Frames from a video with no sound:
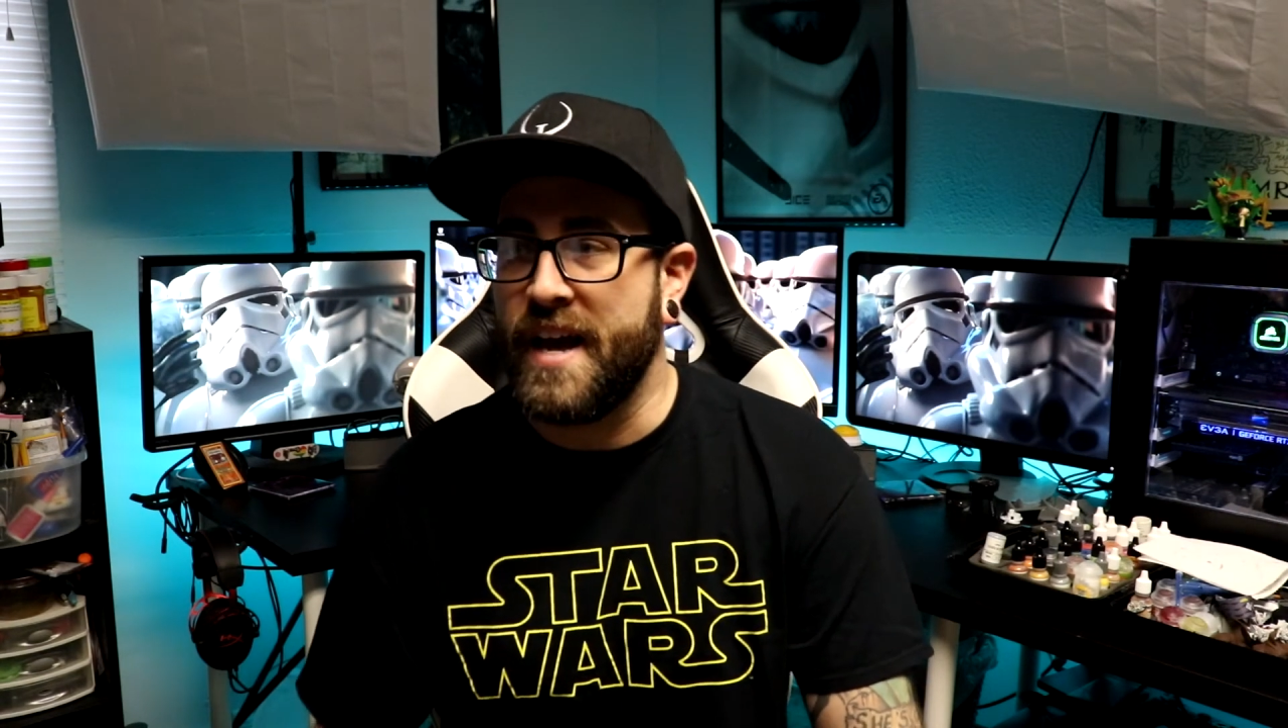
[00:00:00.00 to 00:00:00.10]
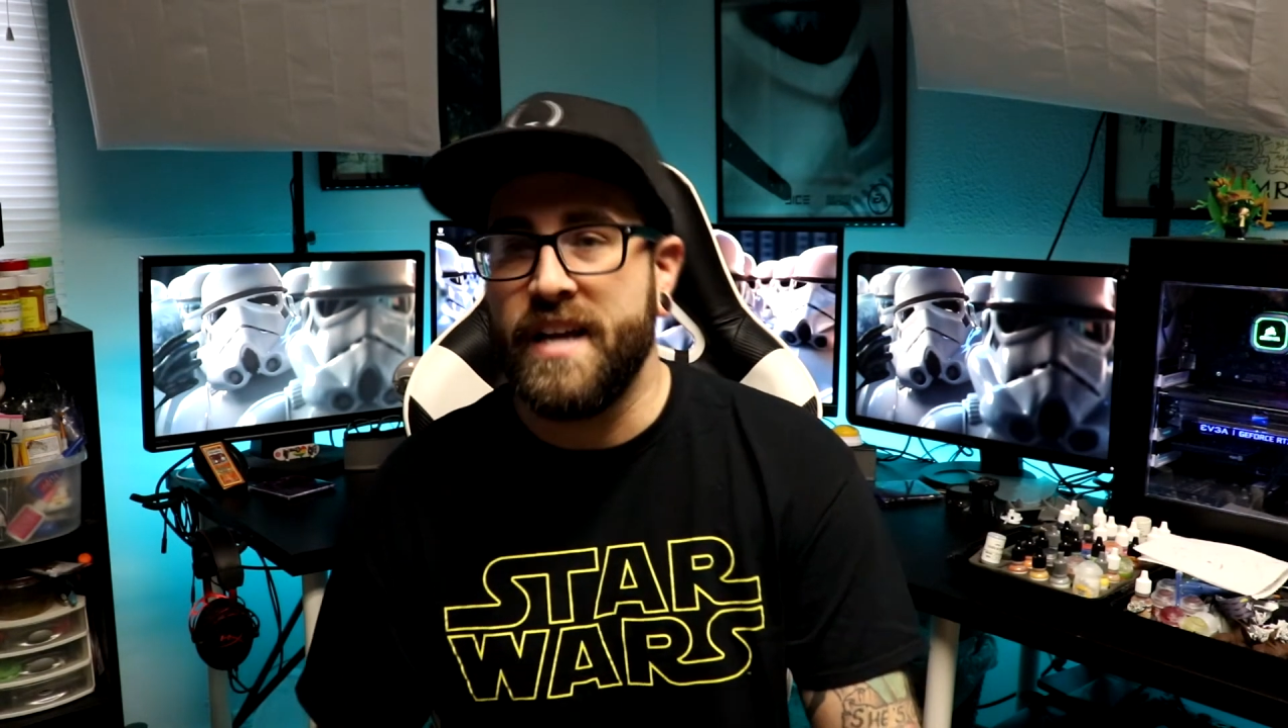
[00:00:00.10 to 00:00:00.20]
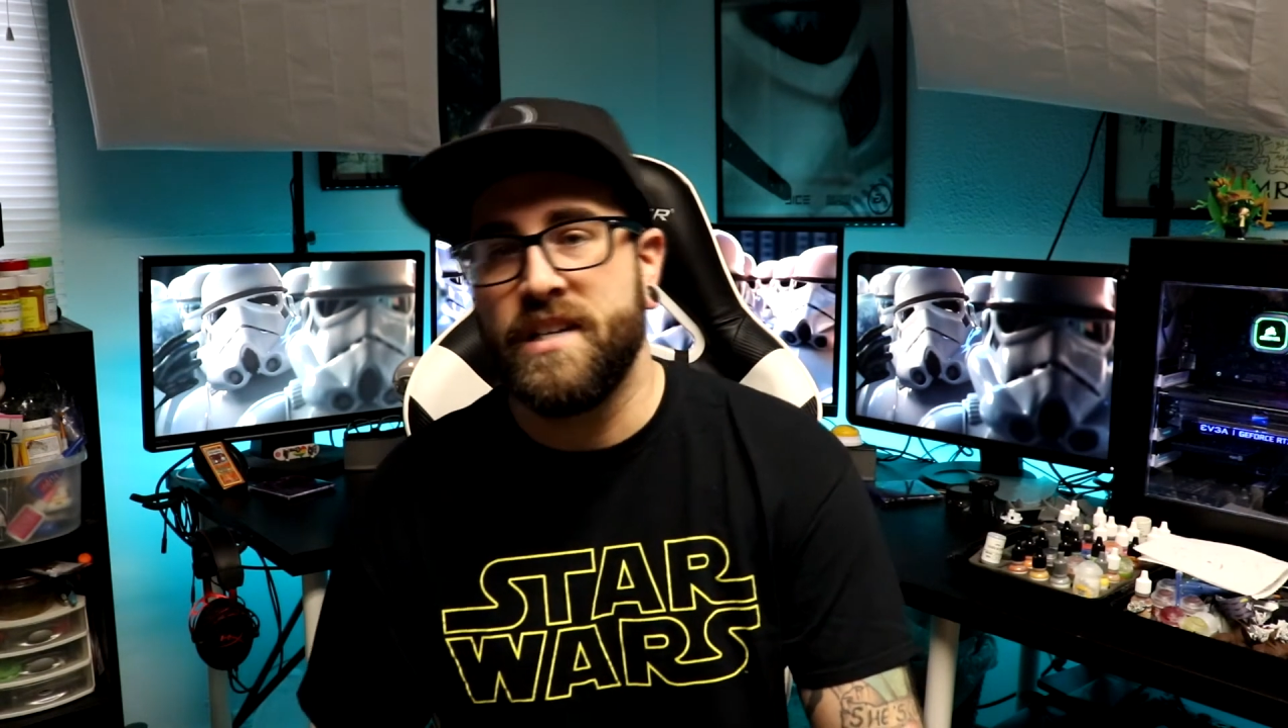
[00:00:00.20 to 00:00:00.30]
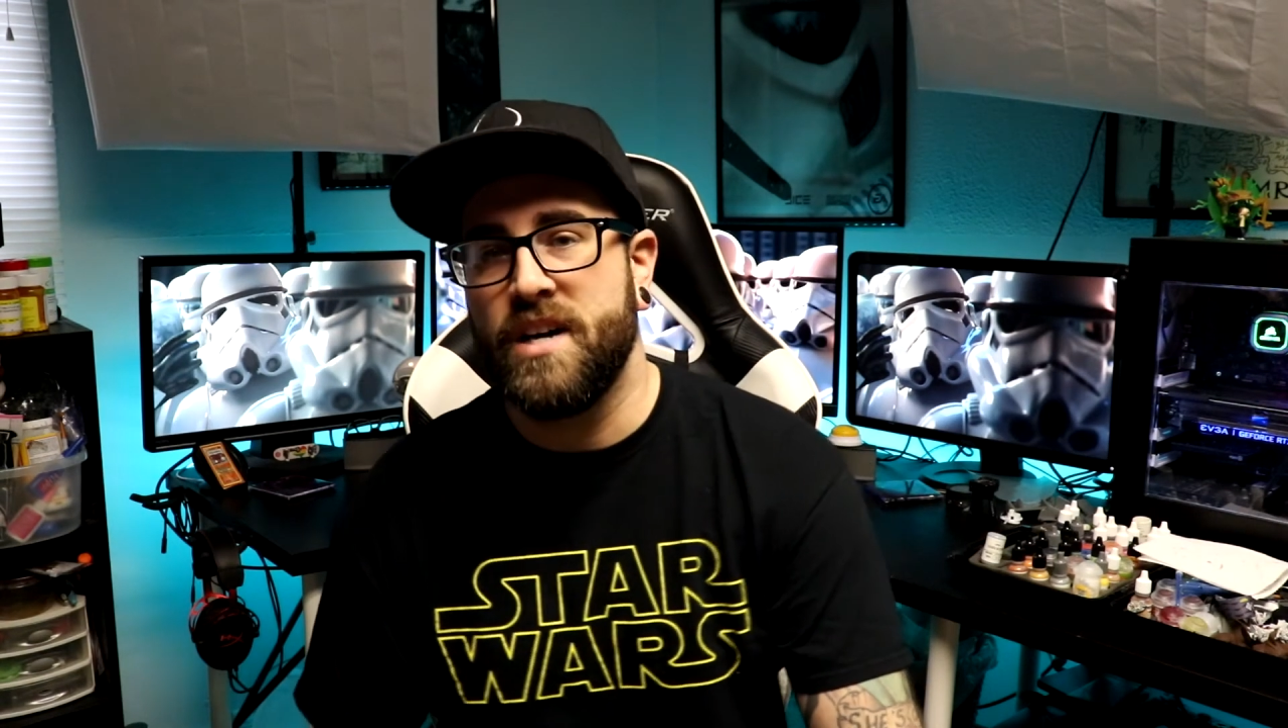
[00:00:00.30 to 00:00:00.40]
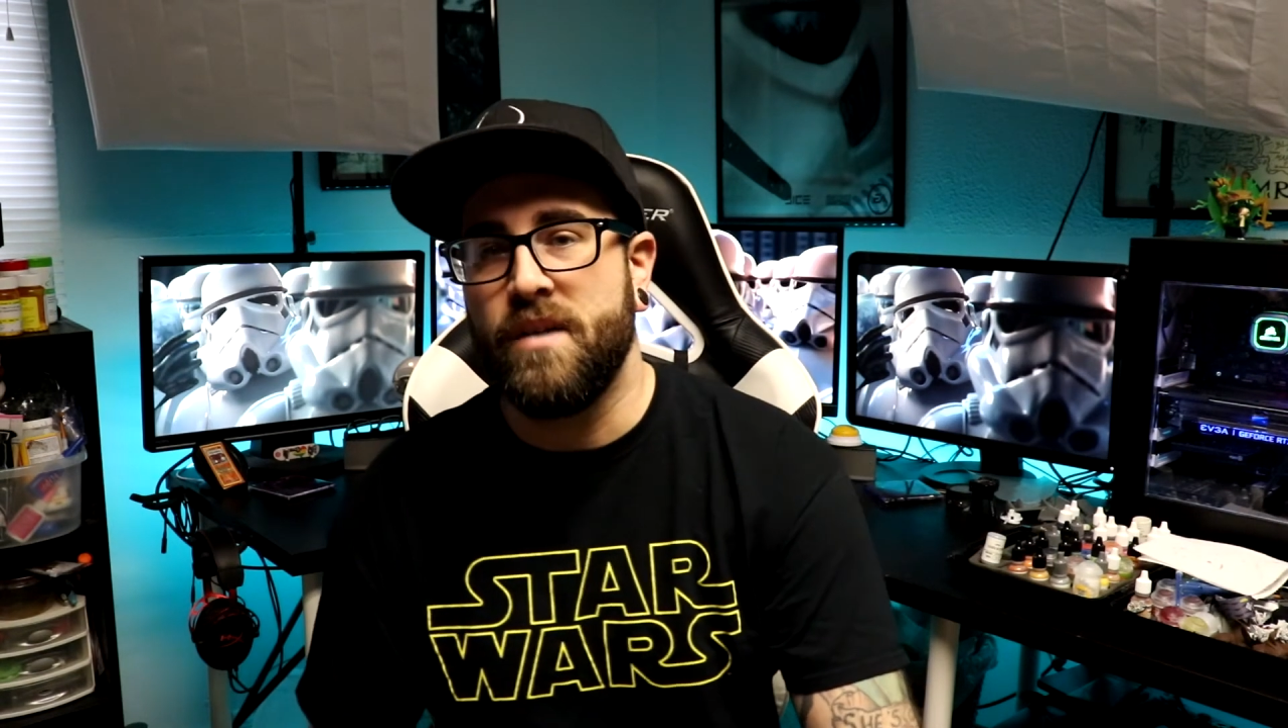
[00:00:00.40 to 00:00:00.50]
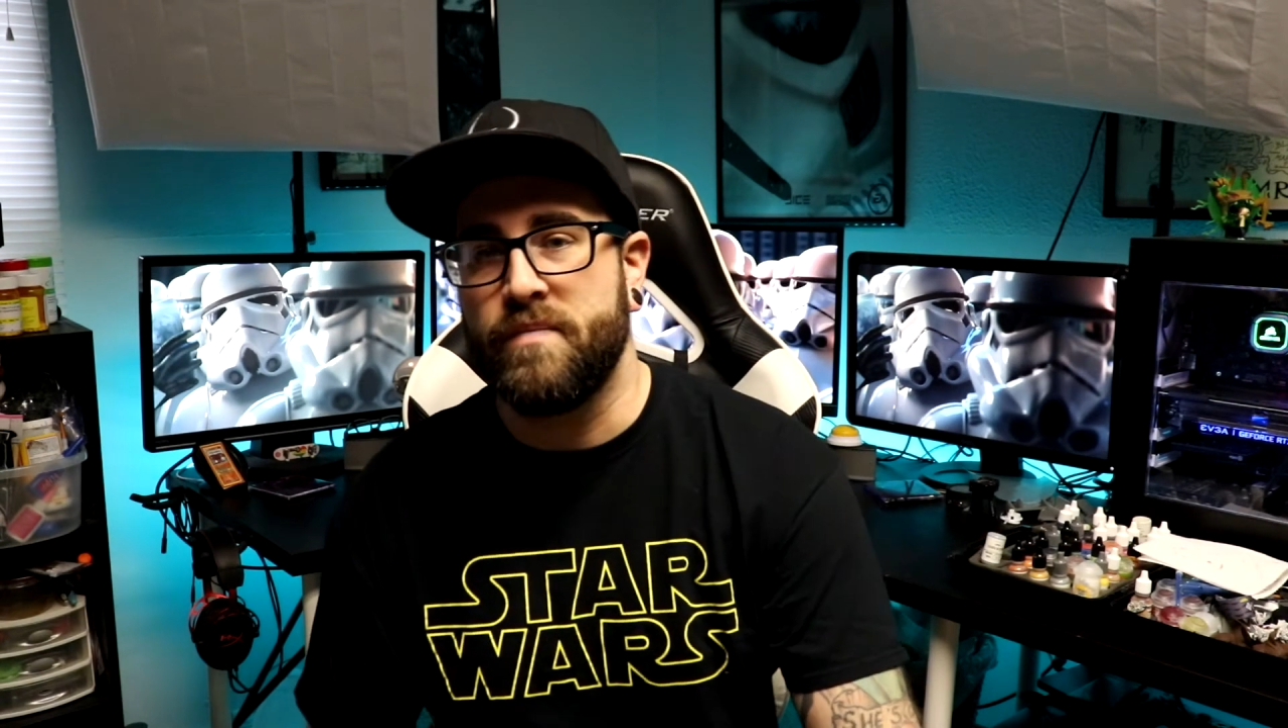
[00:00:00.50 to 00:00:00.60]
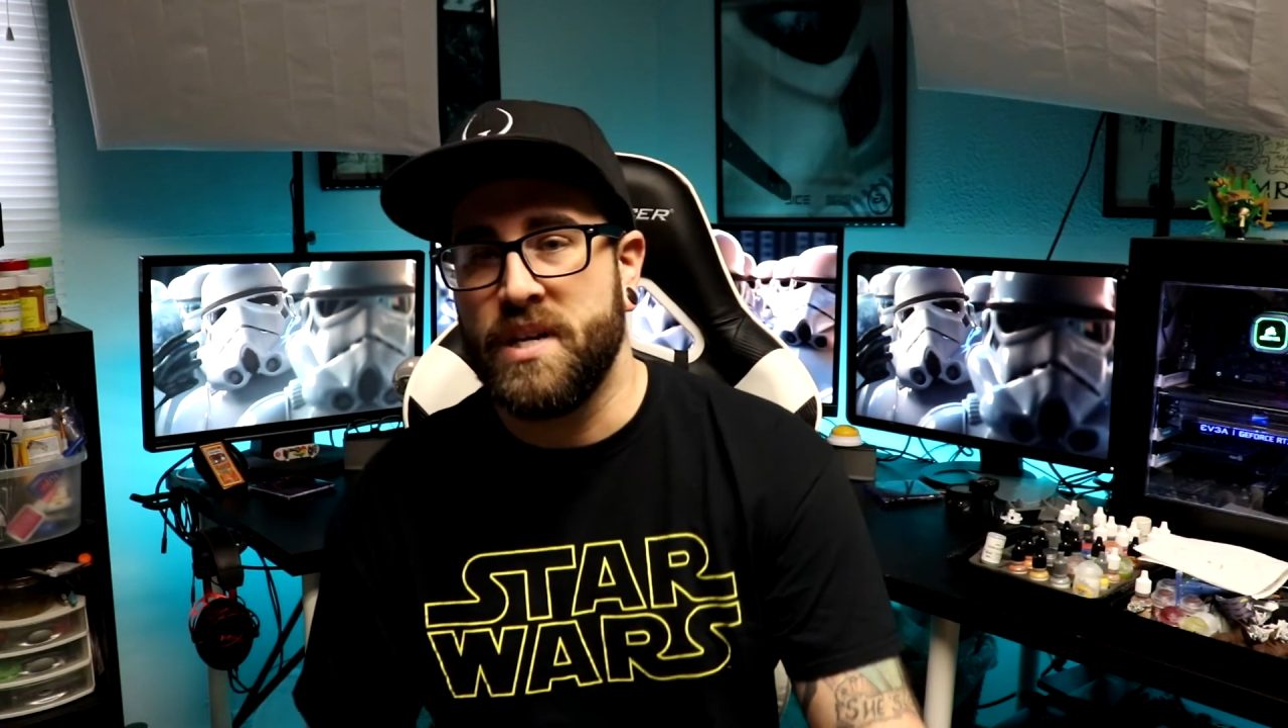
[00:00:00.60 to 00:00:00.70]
end up